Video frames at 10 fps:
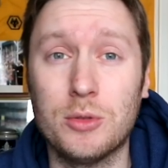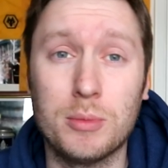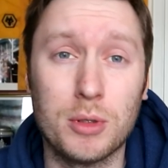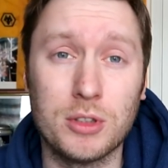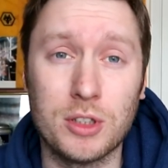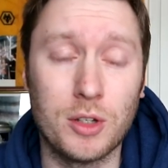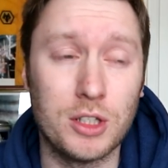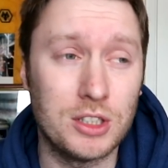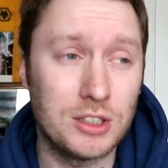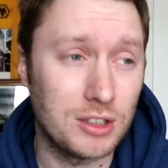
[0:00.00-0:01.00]
to do with blood
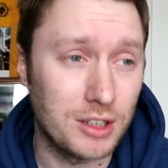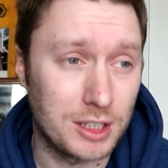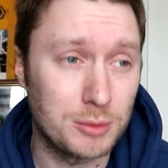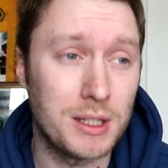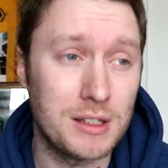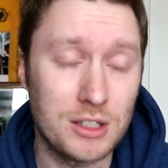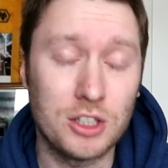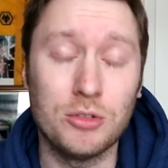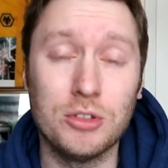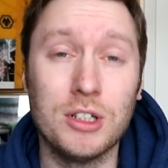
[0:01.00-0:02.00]
donations, and I explained to the
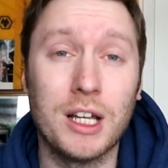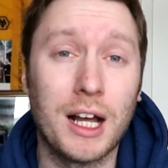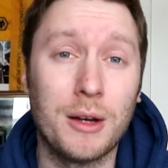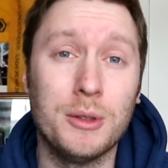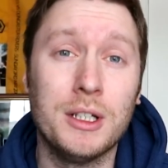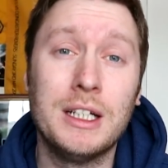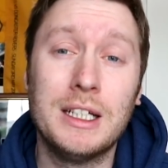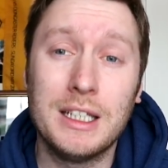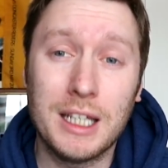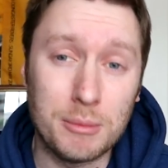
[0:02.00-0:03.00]
children how
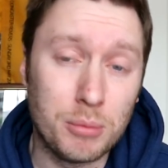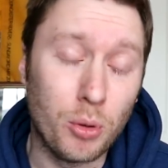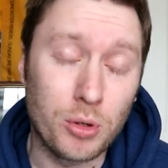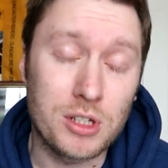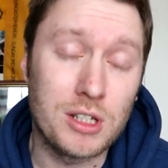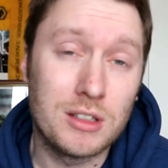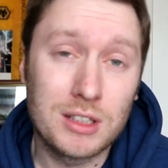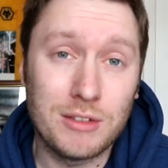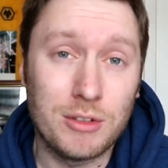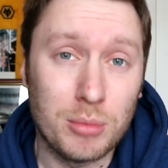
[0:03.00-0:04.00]

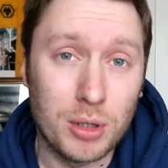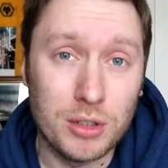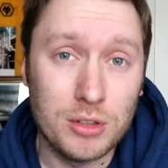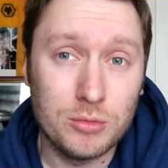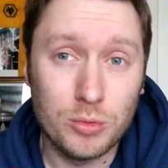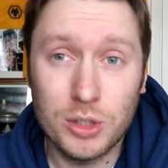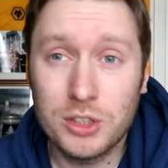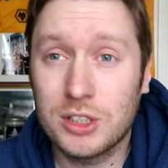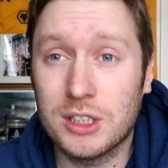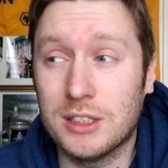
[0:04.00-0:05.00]
important giving blood
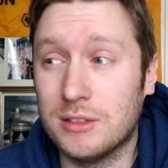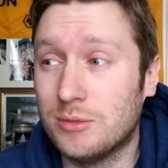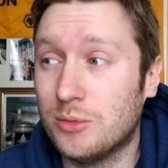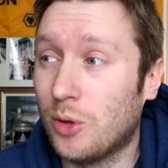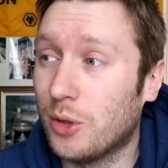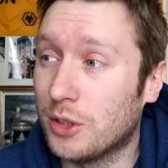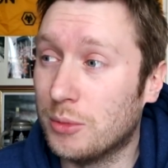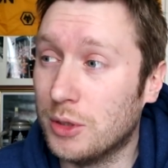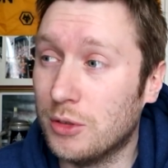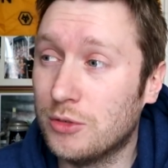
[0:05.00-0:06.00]
was and what
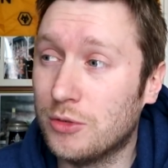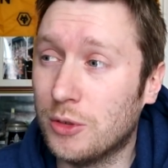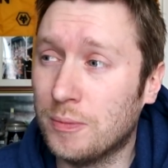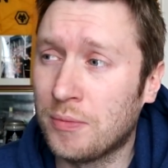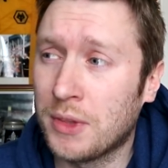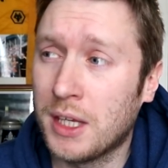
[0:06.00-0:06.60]
it could be used for.